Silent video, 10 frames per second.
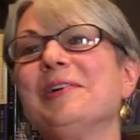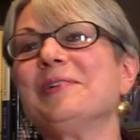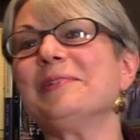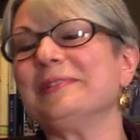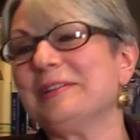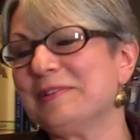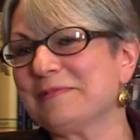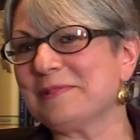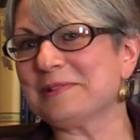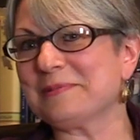oh, you know,
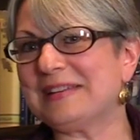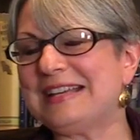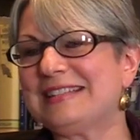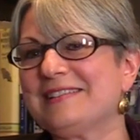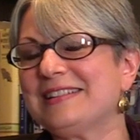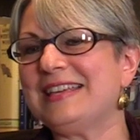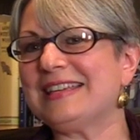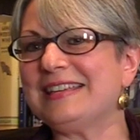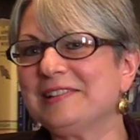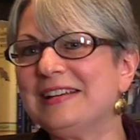of course, when I started
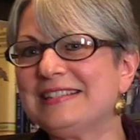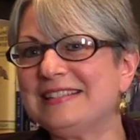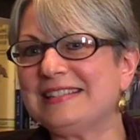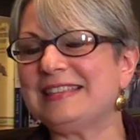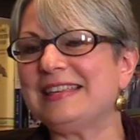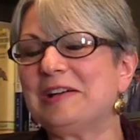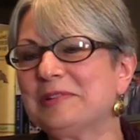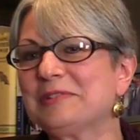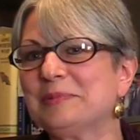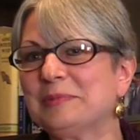taking classes at the
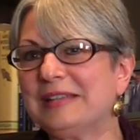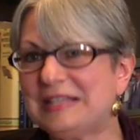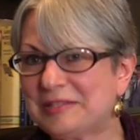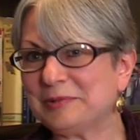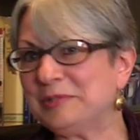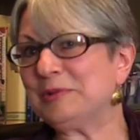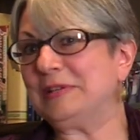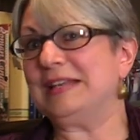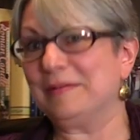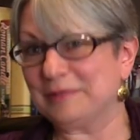Ellis DuVallet School, you
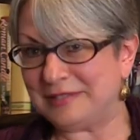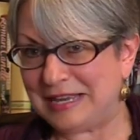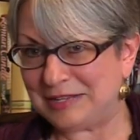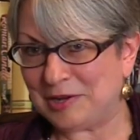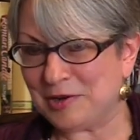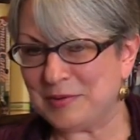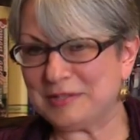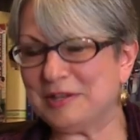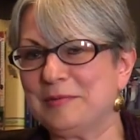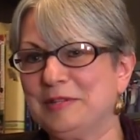could never say toe,
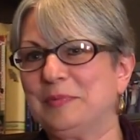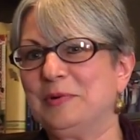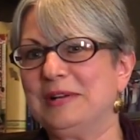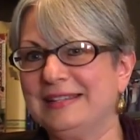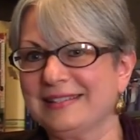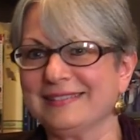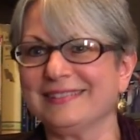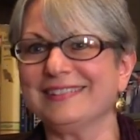it's always point.